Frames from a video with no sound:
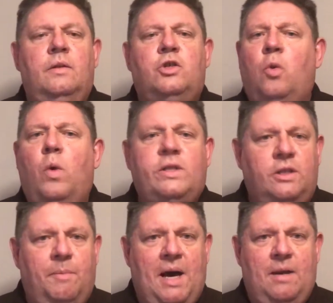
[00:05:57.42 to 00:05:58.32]
So what's
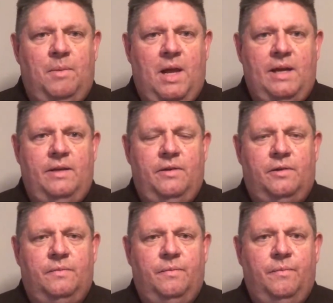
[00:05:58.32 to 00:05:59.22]
the bottom line
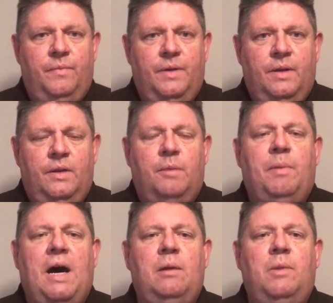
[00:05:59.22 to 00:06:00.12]
here? The
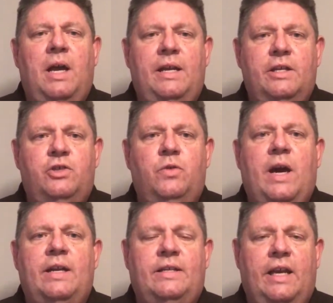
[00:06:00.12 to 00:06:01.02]
bottom line is you
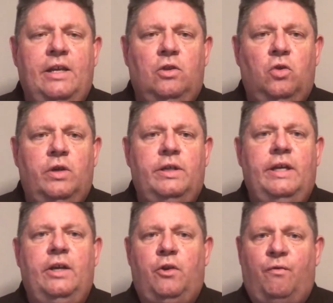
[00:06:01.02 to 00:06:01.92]
got to take a look
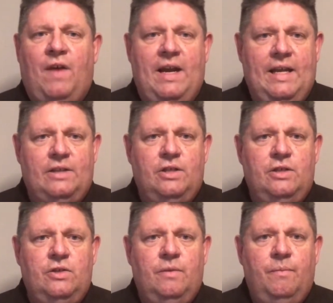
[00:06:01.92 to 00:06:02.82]
at your
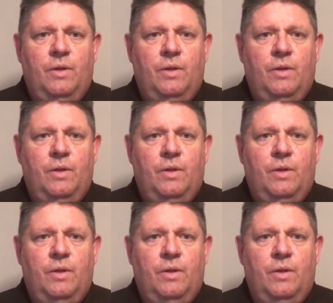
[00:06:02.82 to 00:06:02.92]
finances.